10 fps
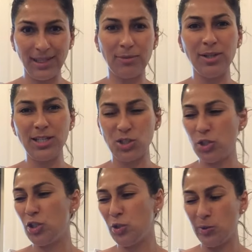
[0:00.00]
I'm gonna show
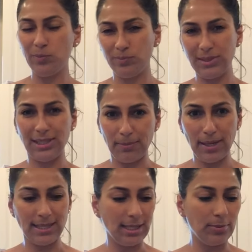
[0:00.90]
you step
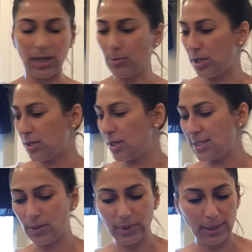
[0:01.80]
by step, but I'm gonna
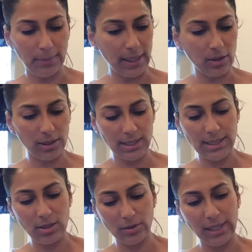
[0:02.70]
start with the bacon. This
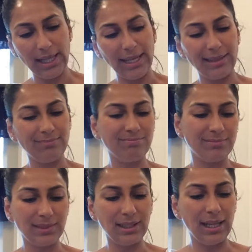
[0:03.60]
is already like
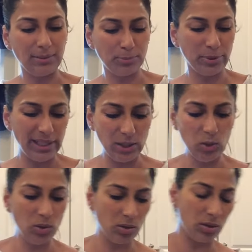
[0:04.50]

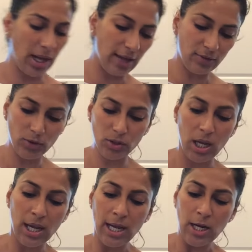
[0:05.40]
pre-cooked or half-cooked.
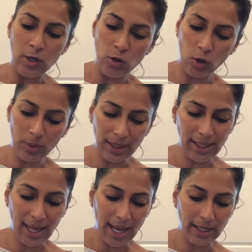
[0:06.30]

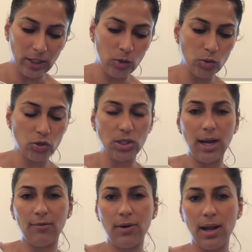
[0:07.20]
Normally I use
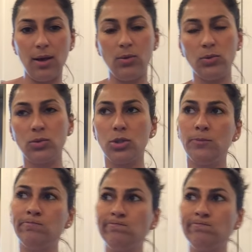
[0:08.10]
around